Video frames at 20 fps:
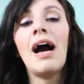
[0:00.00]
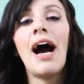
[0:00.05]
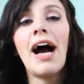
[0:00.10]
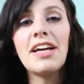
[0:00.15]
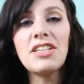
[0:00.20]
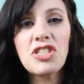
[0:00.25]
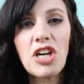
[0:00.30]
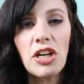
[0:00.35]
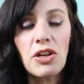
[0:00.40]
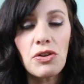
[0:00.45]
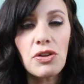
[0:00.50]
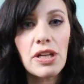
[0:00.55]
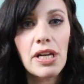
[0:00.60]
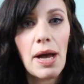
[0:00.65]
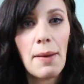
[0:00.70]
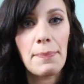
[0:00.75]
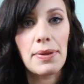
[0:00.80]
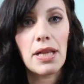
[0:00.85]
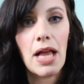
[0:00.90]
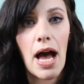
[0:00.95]
I generally
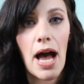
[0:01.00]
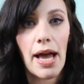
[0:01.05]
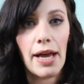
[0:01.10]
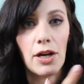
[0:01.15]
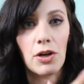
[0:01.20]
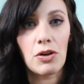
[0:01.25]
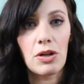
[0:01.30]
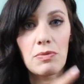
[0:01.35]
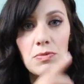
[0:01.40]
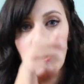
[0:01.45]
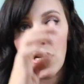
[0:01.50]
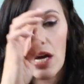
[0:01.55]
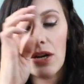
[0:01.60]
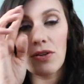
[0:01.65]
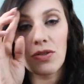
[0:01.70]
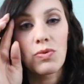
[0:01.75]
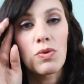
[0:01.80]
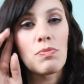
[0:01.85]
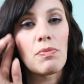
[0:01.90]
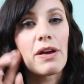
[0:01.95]
apply cream
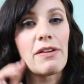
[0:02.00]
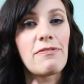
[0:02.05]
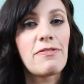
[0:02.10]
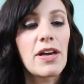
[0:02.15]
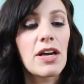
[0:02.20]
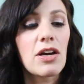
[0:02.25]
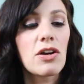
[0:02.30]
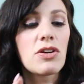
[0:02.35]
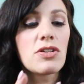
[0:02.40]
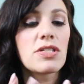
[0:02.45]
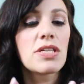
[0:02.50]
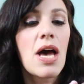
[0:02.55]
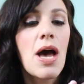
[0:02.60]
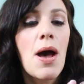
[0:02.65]
shadows with my fingers,